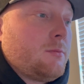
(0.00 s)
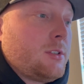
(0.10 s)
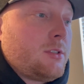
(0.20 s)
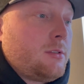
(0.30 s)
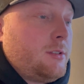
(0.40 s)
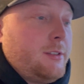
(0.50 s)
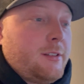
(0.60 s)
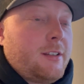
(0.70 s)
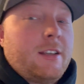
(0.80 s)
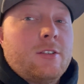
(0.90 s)
which
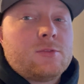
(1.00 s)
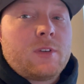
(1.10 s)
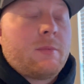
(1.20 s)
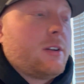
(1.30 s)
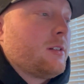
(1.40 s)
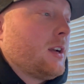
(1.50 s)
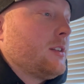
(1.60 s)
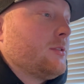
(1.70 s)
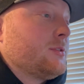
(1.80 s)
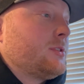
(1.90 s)
he knows way better than I
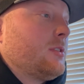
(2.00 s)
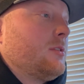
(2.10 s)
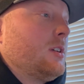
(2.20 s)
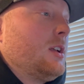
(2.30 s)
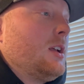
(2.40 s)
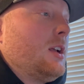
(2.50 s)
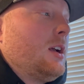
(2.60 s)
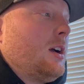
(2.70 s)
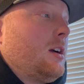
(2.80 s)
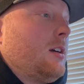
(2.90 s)
do, so
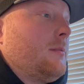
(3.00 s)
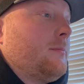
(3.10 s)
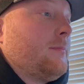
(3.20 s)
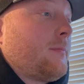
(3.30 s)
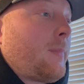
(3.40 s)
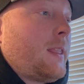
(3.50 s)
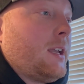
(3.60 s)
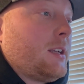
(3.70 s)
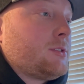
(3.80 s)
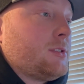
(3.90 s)
I
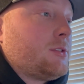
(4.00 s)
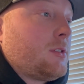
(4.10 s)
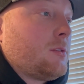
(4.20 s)
actually started